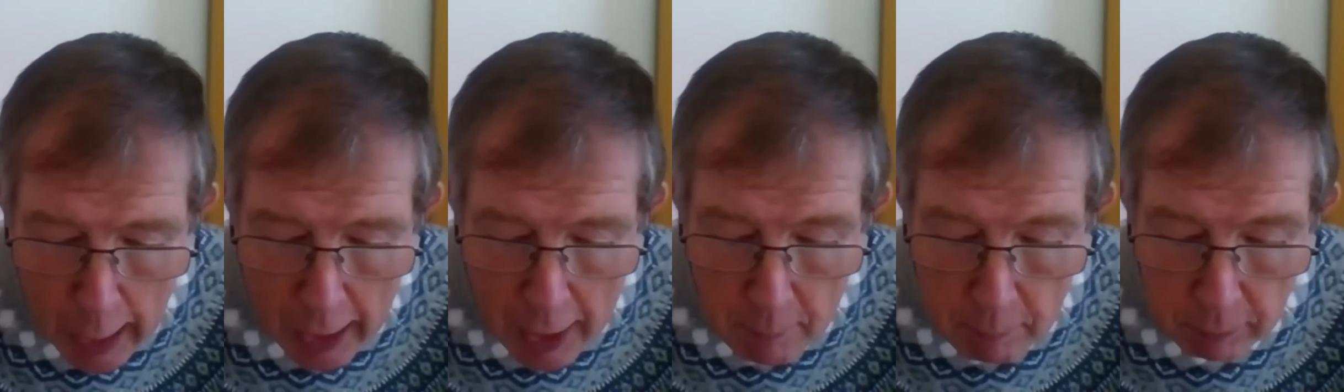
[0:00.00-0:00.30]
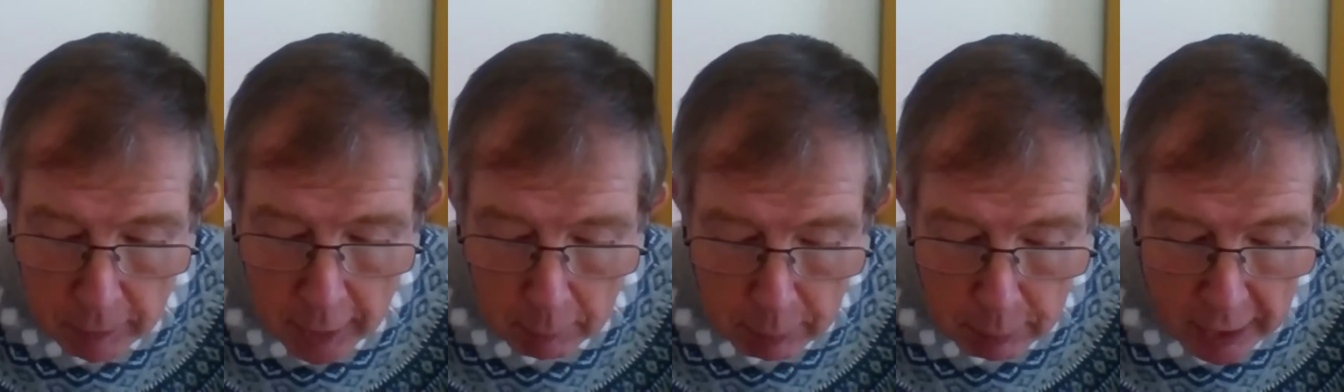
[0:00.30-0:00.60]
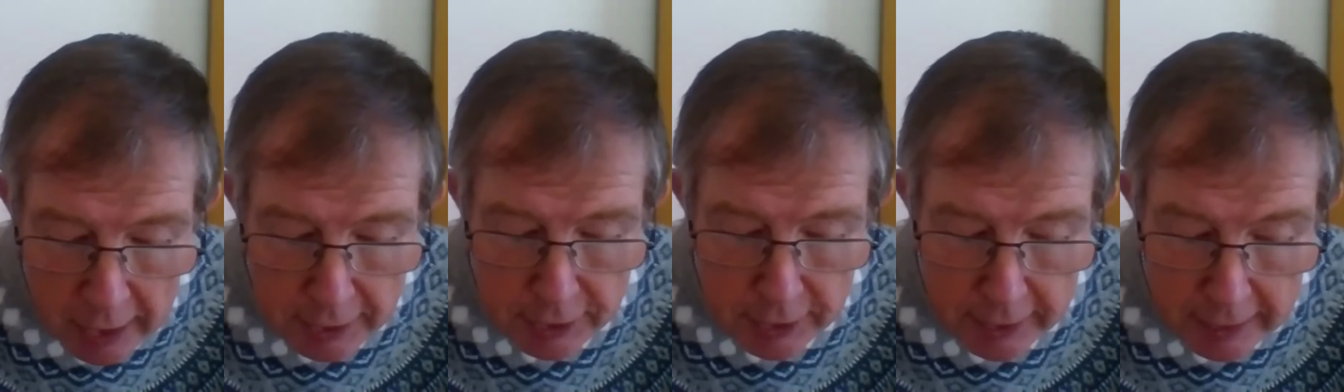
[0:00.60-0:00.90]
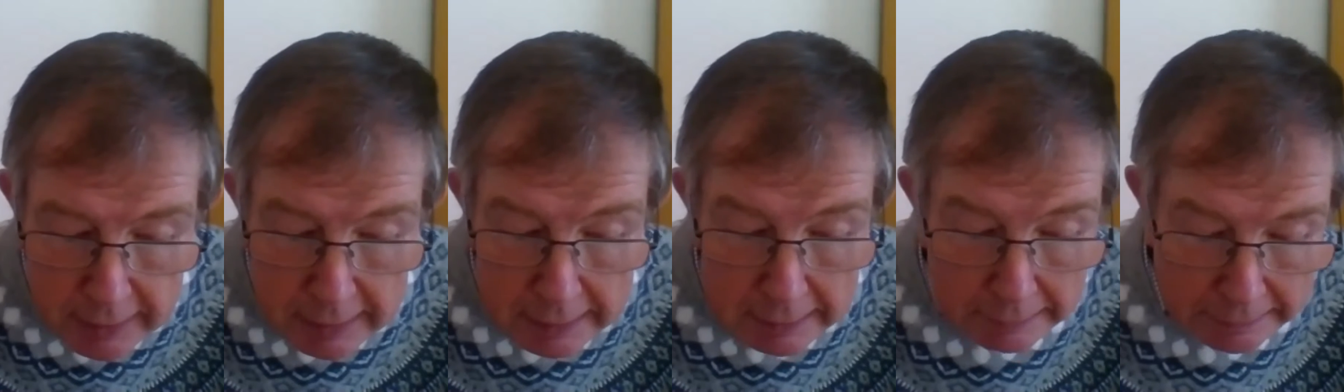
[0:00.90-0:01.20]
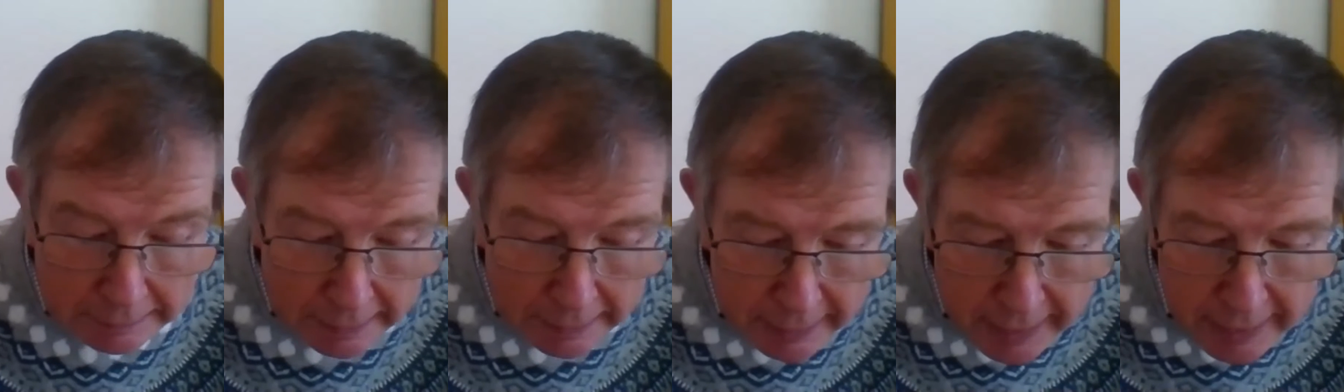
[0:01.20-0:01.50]
But actually,
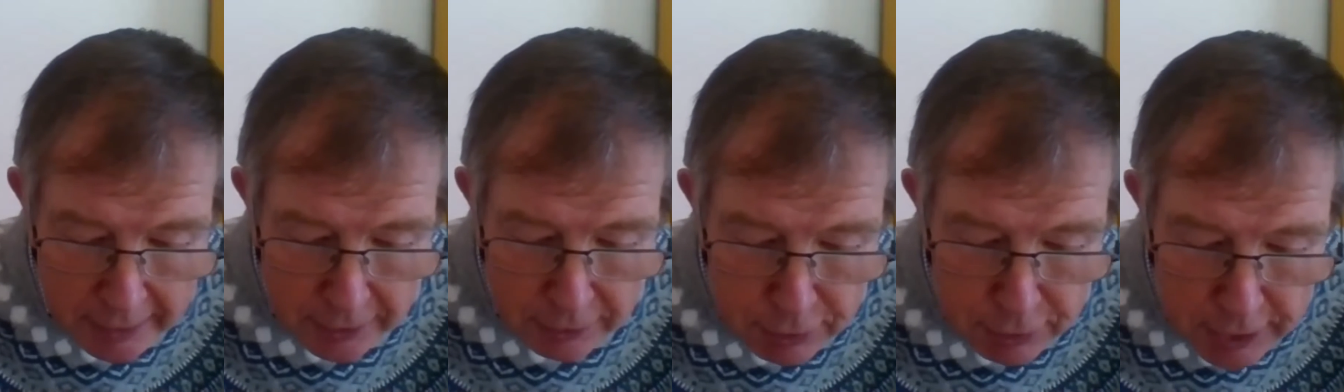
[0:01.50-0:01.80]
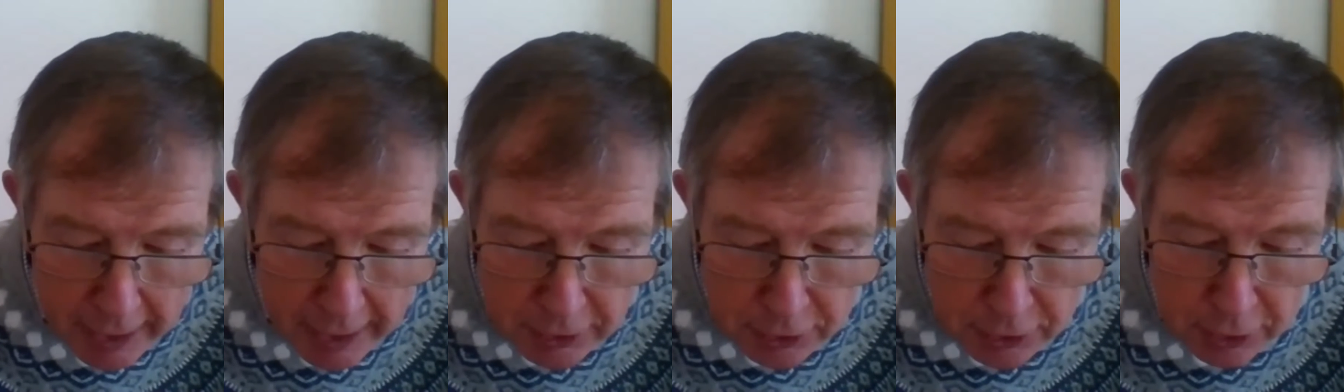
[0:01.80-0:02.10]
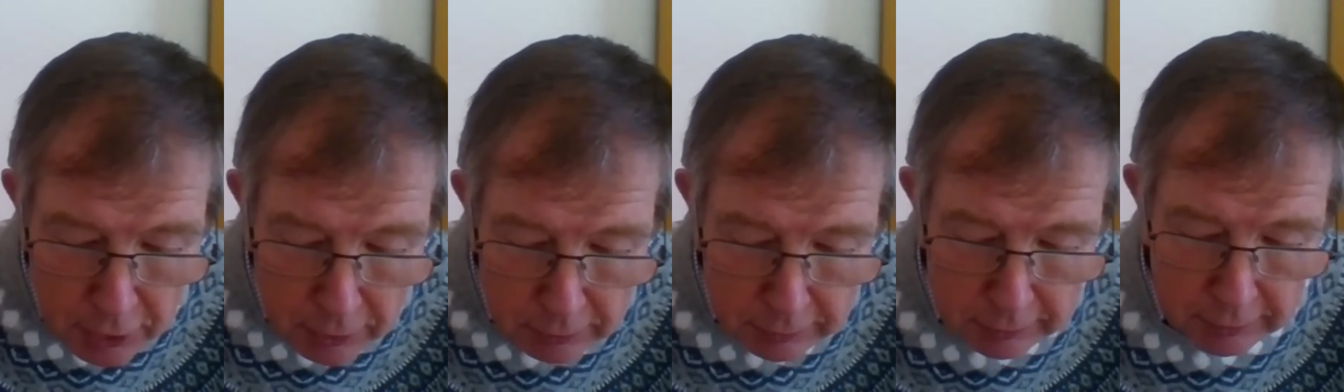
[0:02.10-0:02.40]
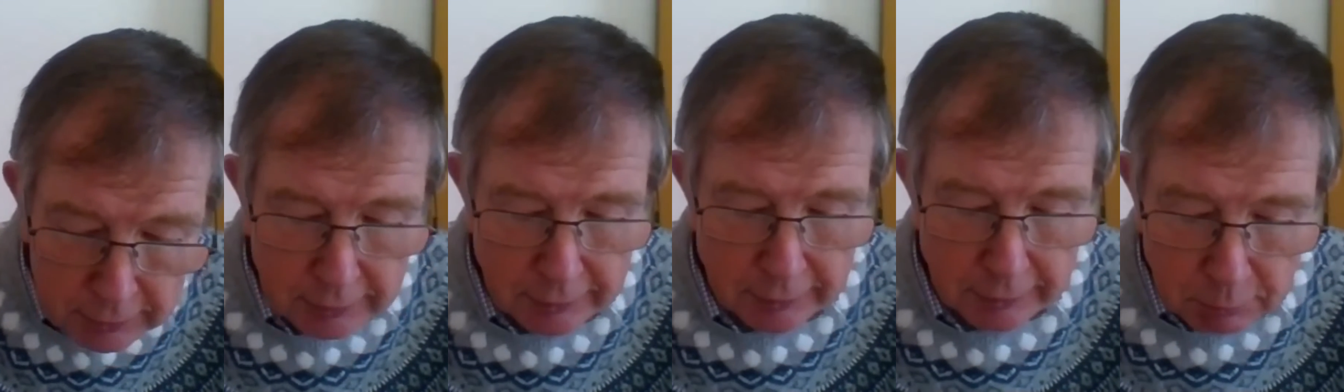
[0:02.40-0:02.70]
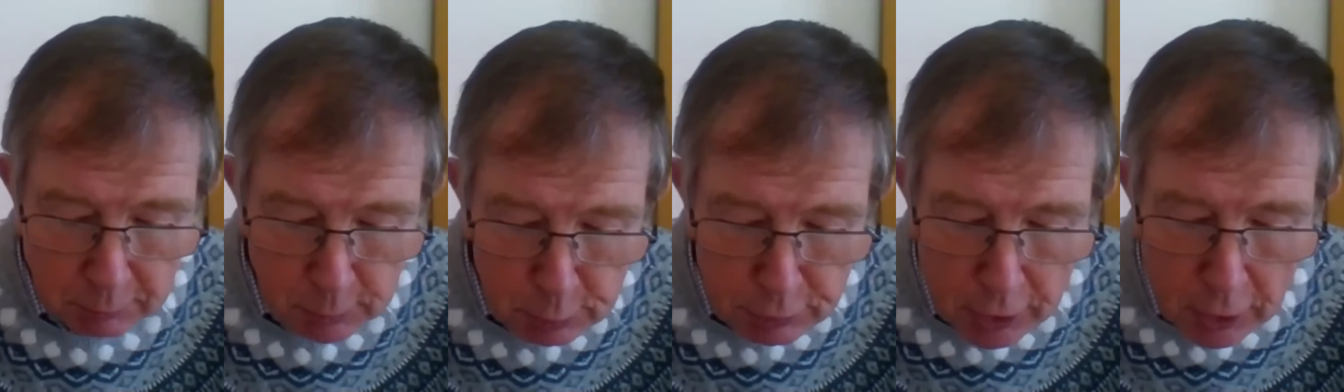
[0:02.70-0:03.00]
things
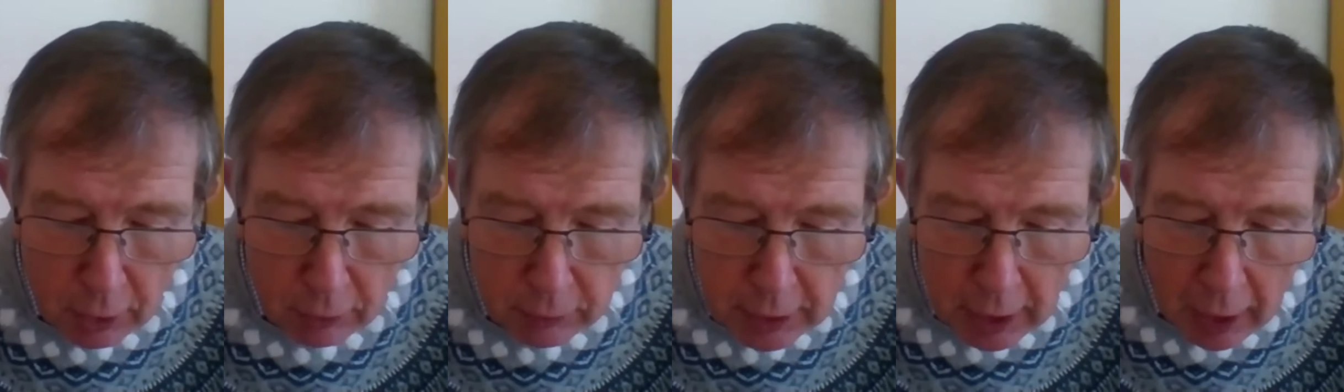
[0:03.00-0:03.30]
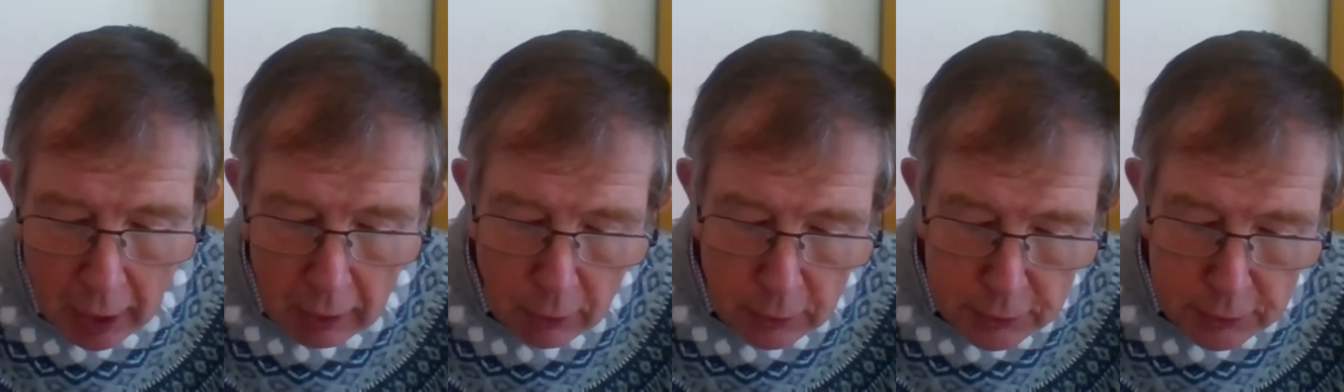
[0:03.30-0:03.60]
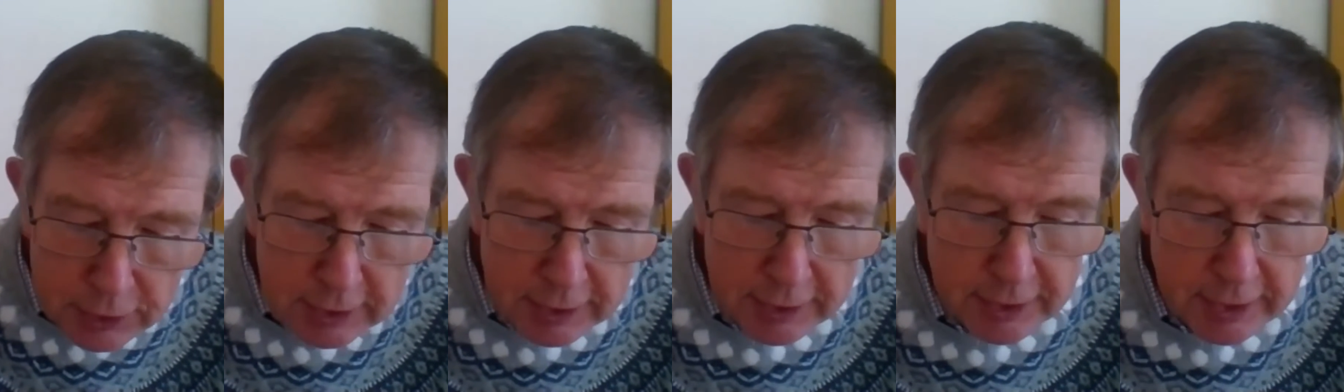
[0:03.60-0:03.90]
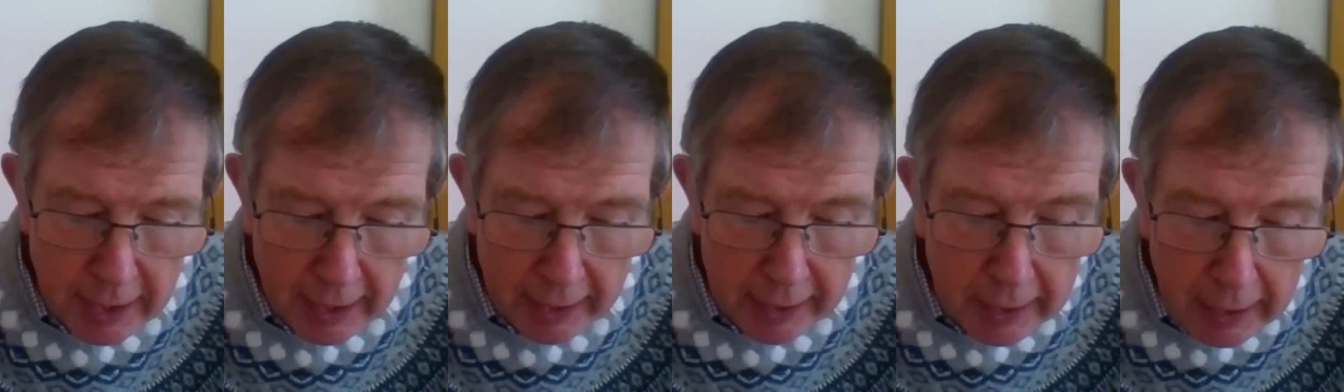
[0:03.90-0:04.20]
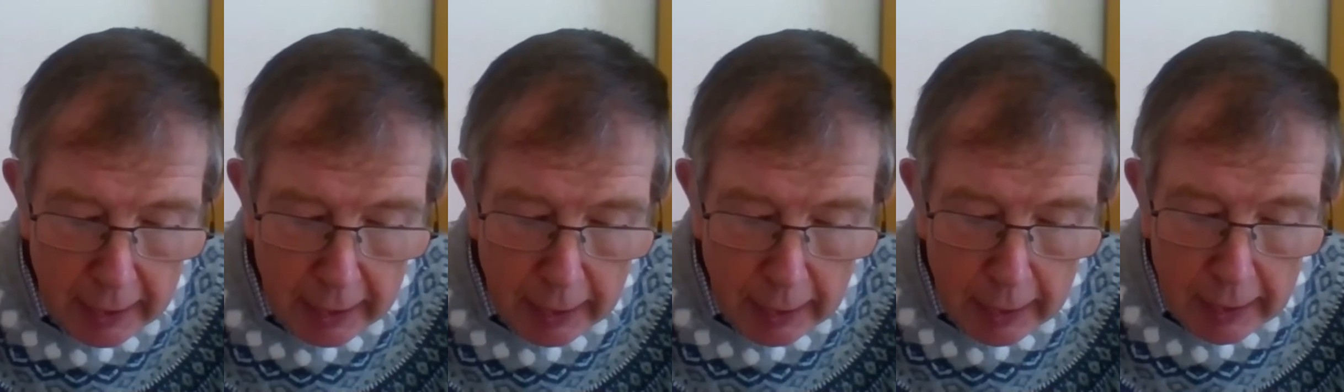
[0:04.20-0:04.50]
moved on a lot since then.